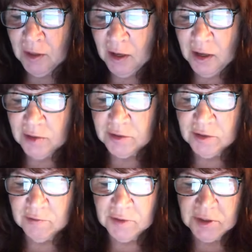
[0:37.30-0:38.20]

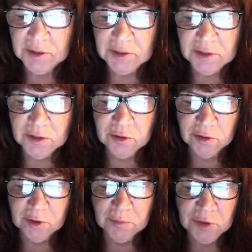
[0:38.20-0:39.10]
activities in your
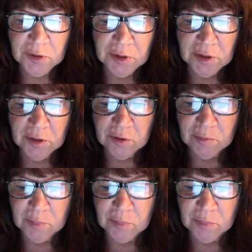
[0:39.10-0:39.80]
community or,